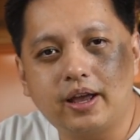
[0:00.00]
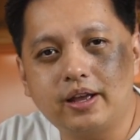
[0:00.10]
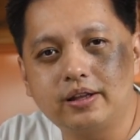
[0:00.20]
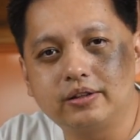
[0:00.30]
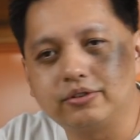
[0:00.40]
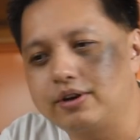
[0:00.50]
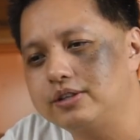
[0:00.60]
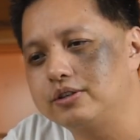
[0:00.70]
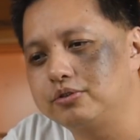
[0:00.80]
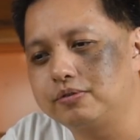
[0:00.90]
and the
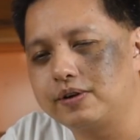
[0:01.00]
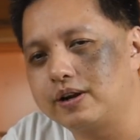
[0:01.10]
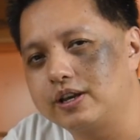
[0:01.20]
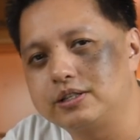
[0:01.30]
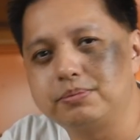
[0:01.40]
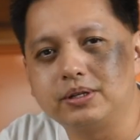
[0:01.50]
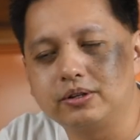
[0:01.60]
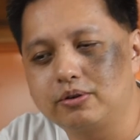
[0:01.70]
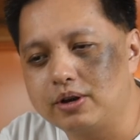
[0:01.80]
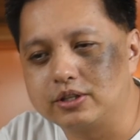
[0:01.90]
Ryzen so far has
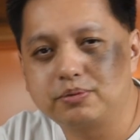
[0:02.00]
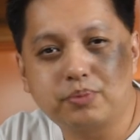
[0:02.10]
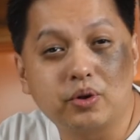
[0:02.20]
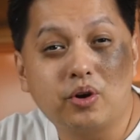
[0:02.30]
been quite spot